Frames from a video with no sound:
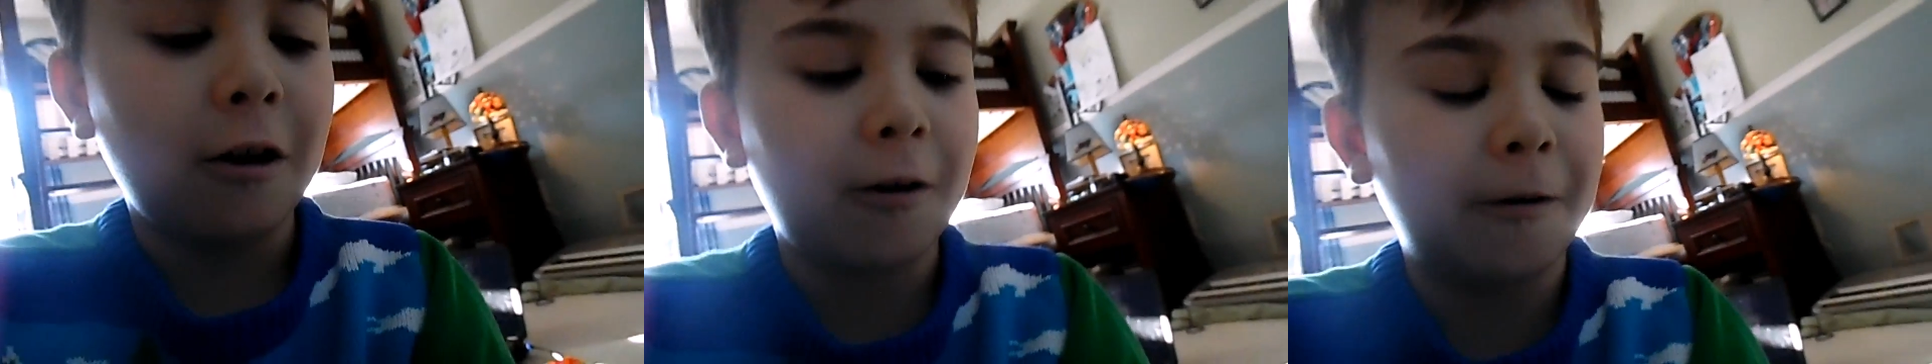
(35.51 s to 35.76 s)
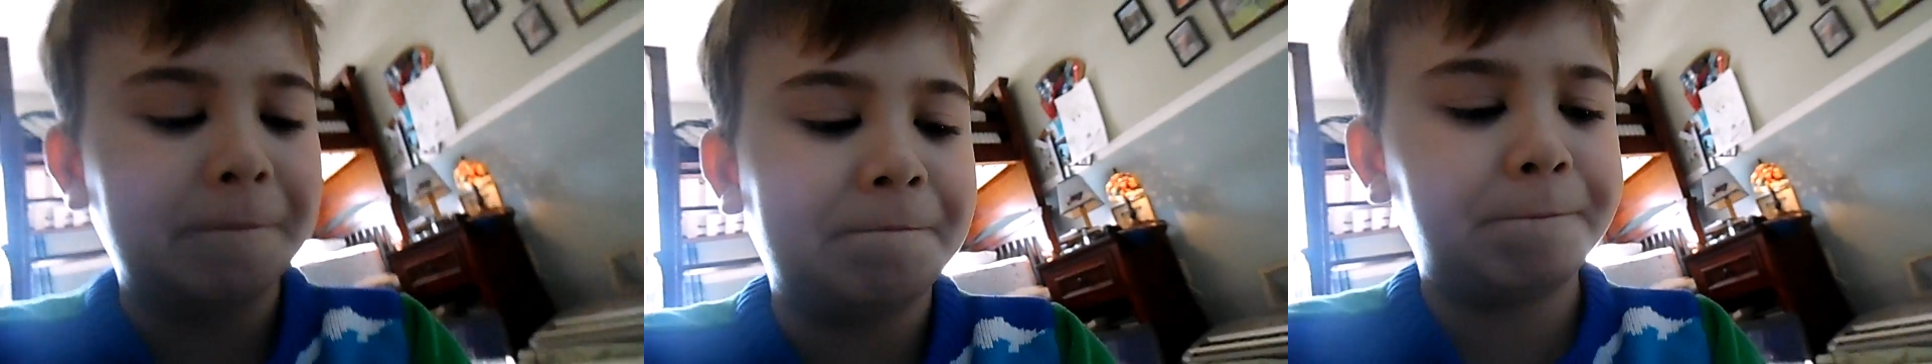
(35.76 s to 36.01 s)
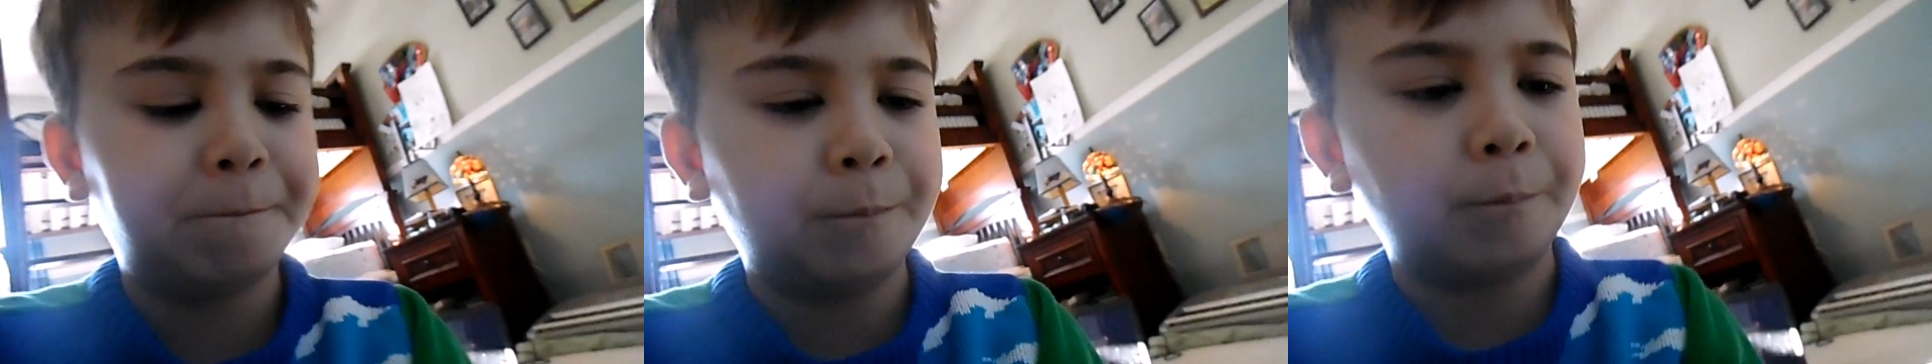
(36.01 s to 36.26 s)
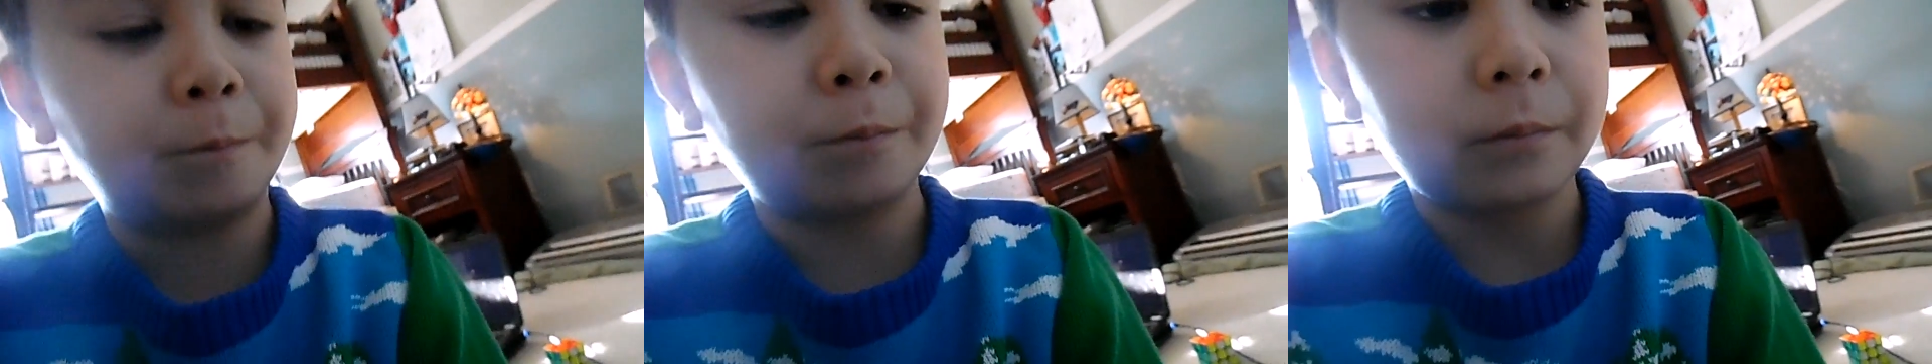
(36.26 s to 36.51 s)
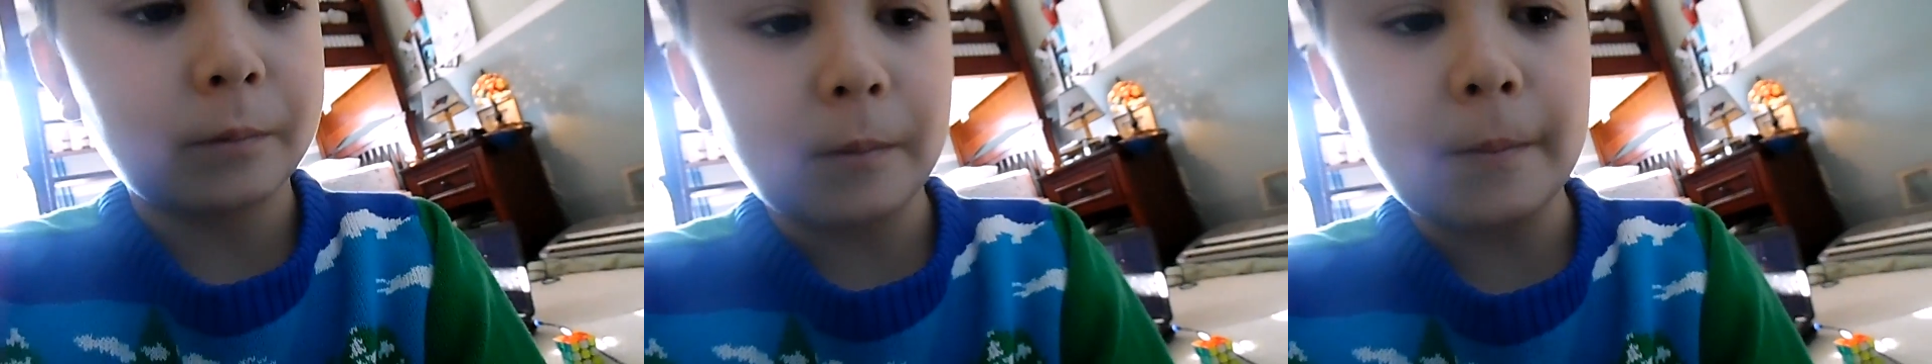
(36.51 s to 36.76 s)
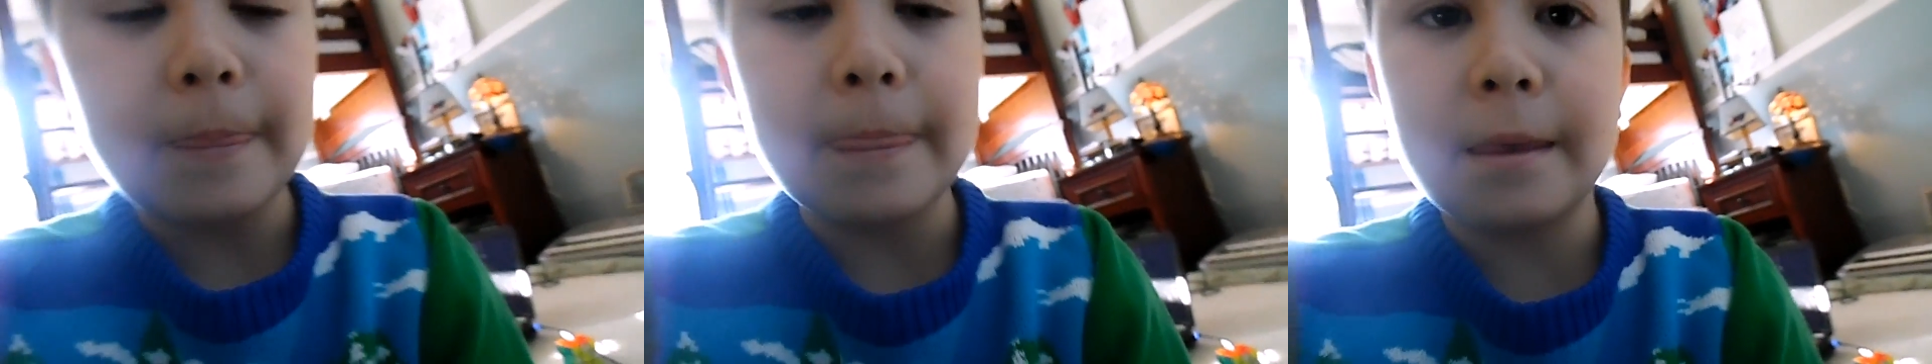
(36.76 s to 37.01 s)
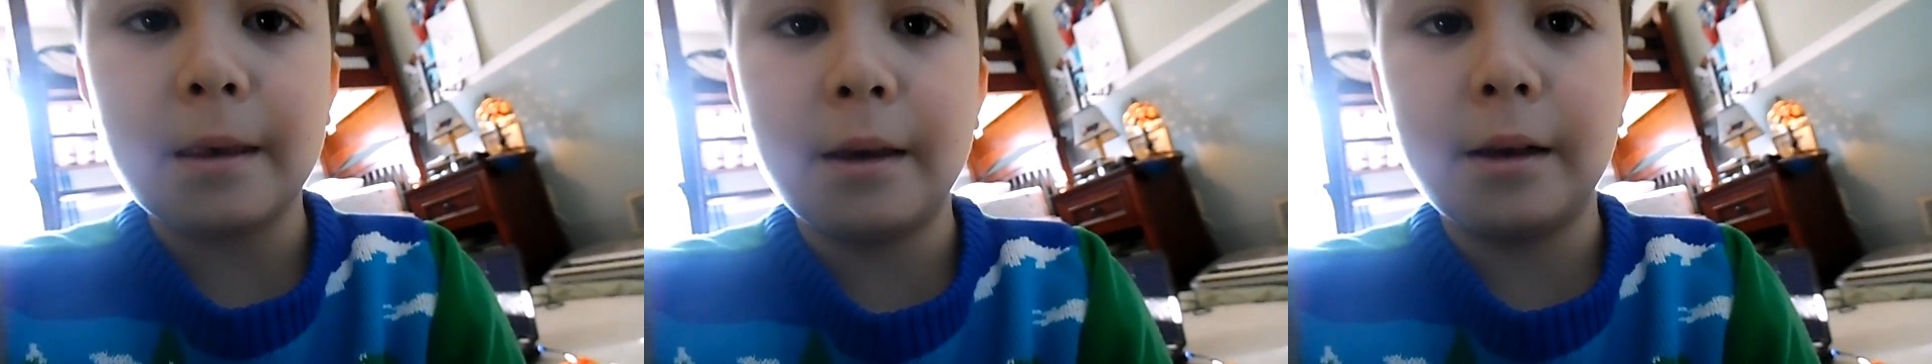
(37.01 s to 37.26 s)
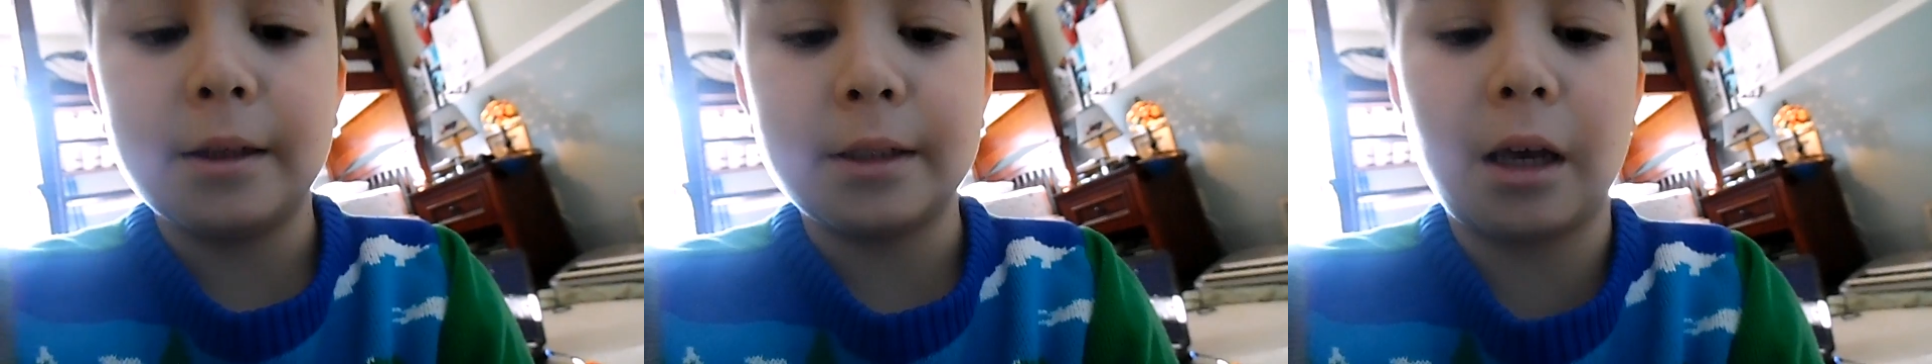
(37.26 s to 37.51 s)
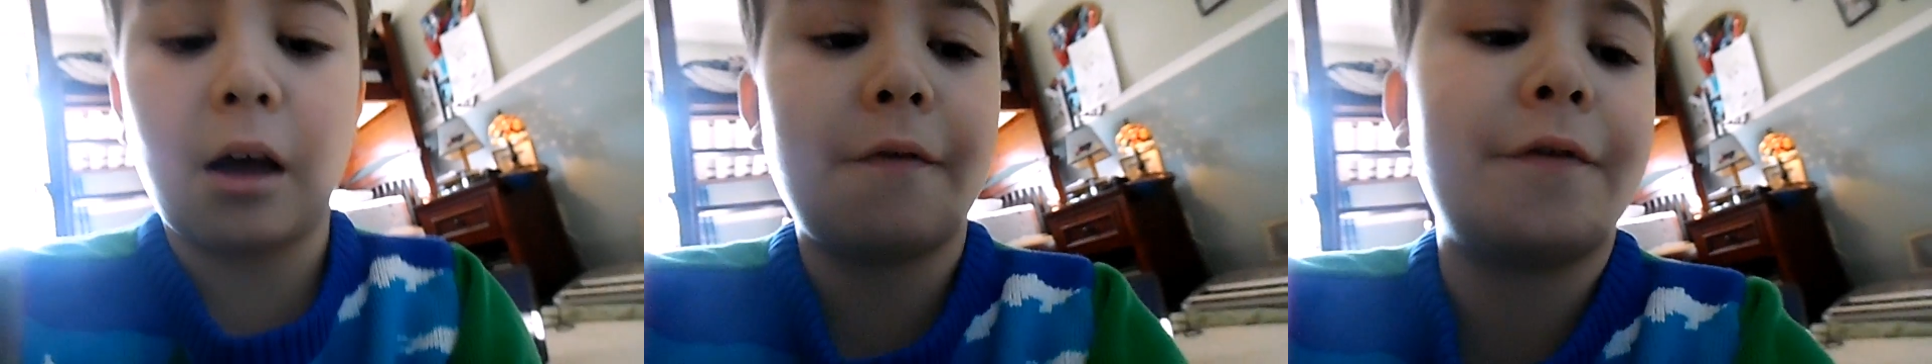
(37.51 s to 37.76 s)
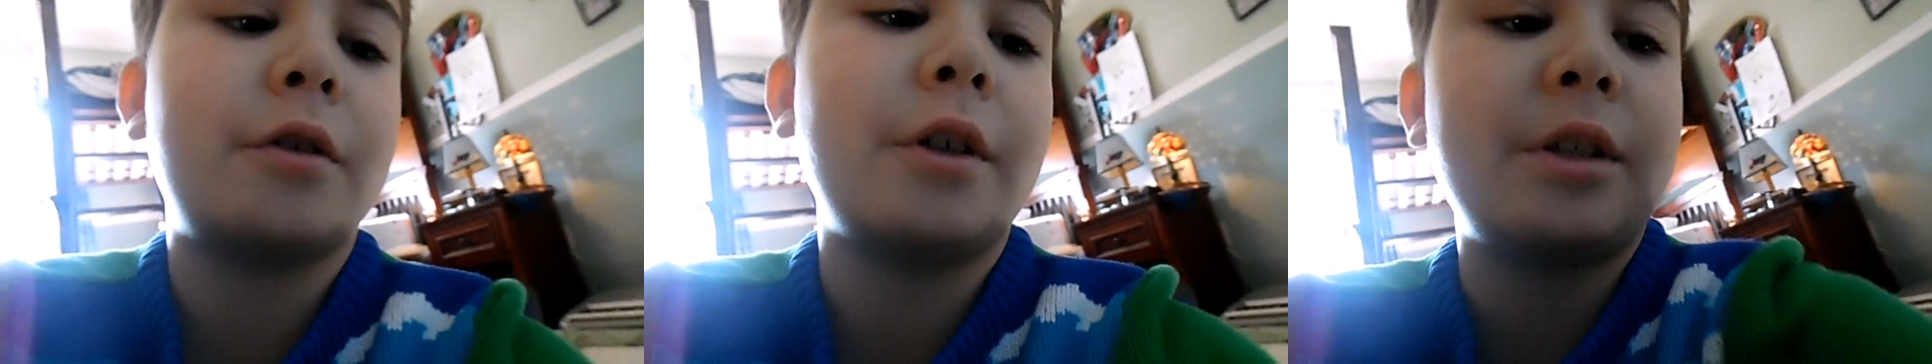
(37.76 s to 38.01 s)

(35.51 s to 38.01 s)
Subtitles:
And I got it for